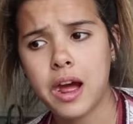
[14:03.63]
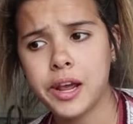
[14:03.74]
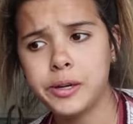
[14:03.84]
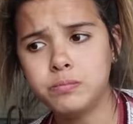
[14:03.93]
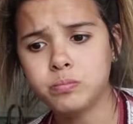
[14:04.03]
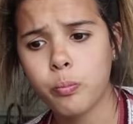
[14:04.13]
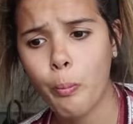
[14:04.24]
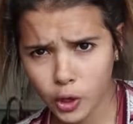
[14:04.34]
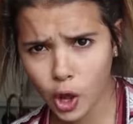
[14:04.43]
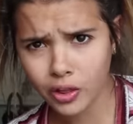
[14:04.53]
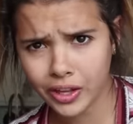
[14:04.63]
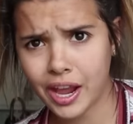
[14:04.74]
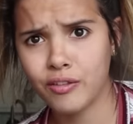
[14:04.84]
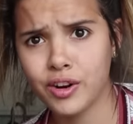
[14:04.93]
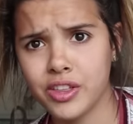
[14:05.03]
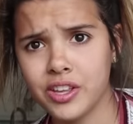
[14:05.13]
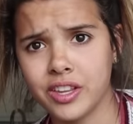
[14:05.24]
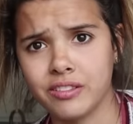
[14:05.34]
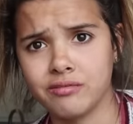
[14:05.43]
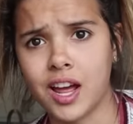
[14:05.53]
I got like everything
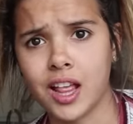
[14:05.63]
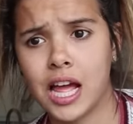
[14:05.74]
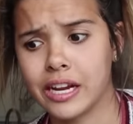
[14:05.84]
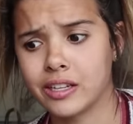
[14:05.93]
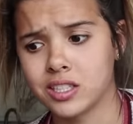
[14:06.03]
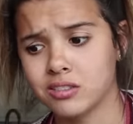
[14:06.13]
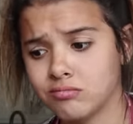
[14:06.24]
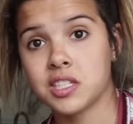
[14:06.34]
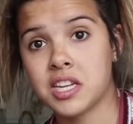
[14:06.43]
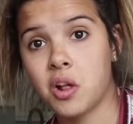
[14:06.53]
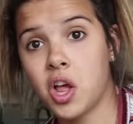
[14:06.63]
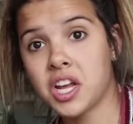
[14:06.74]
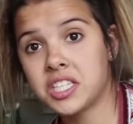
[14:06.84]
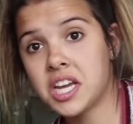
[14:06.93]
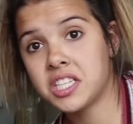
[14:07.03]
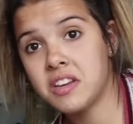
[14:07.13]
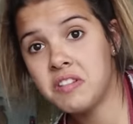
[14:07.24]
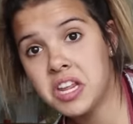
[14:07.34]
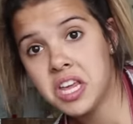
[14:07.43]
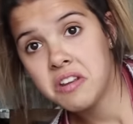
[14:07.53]
that I liked. See how long it takes
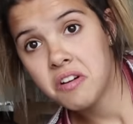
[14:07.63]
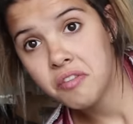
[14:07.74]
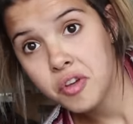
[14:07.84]
Evee to eat her